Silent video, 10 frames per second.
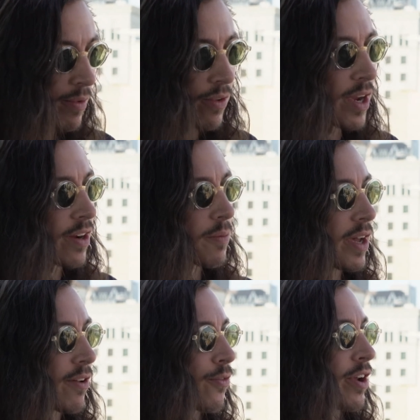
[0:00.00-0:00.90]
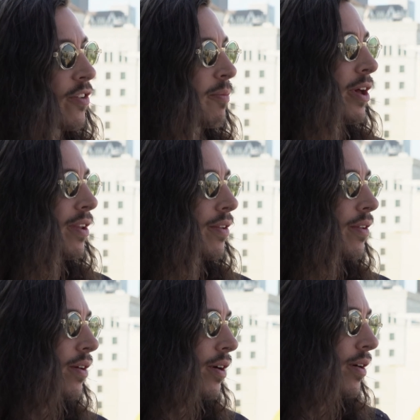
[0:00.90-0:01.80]
is a record by a friend of mine,
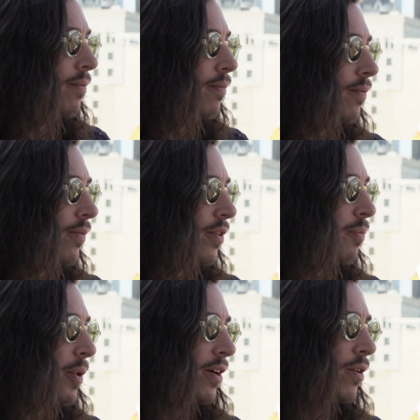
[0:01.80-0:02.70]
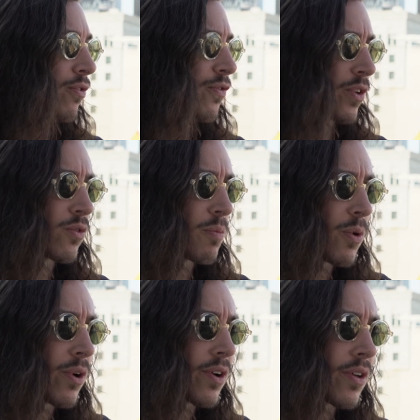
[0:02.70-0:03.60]
this band called Field
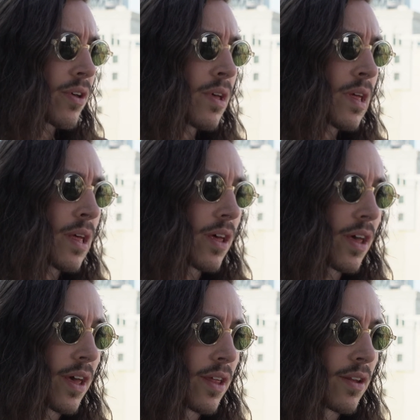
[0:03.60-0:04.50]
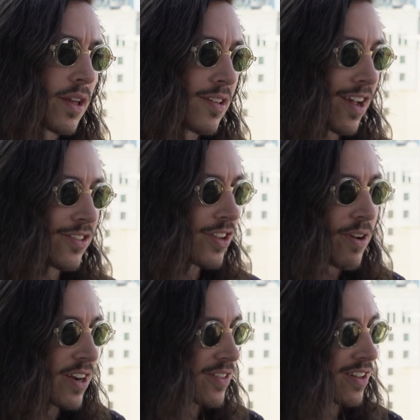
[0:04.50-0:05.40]
Report. And it's actually a
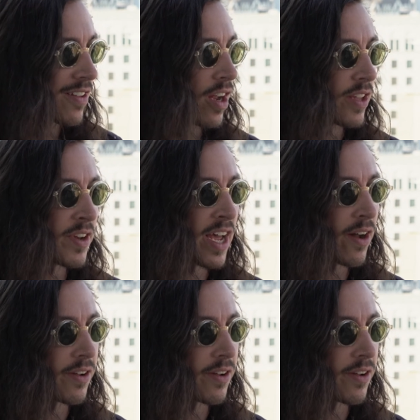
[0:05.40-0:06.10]
record that's not even out